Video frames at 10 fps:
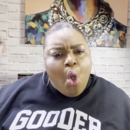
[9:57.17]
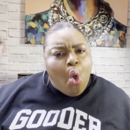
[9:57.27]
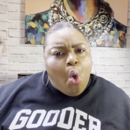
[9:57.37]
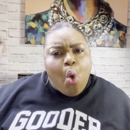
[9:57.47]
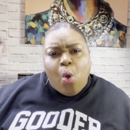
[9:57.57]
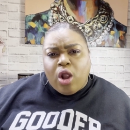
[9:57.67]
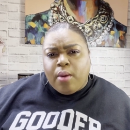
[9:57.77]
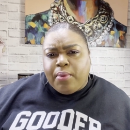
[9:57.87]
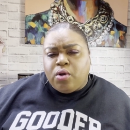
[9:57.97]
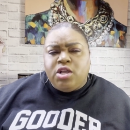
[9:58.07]

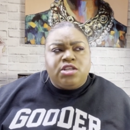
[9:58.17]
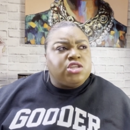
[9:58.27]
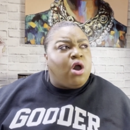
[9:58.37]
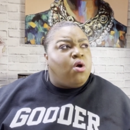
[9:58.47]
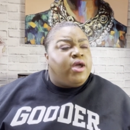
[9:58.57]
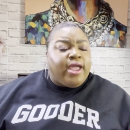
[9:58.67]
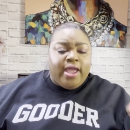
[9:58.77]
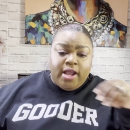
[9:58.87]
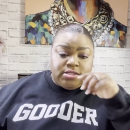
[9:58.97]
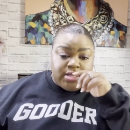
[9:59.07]
Horrible. So, and
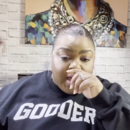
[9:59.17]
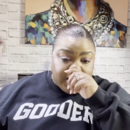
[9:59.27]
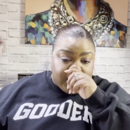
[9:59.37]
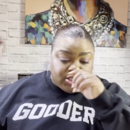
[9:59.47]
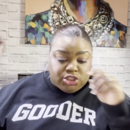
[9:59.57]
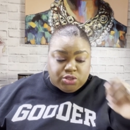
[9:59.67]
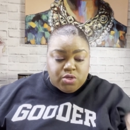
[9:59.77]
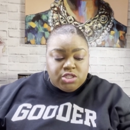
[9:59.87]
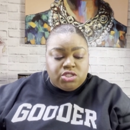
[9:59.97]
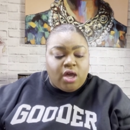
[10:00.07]
here's the other issue.
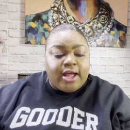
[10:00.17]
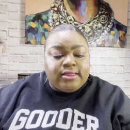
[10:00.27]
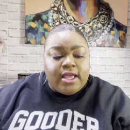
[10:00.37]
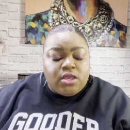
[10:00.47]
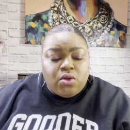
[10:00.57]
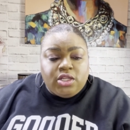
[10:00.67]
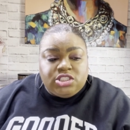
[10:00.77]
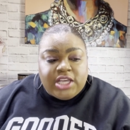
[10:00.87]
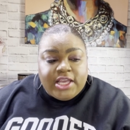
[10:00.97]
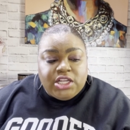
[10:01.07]
Son, I think you're a little
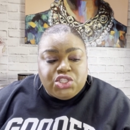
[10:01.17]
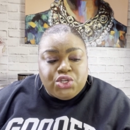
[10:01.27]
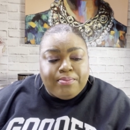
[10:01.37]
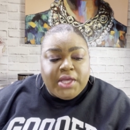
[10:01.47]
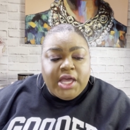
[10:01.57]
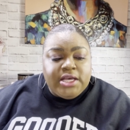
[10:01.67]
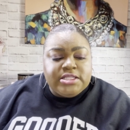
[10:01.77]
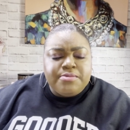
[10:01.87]
shady too because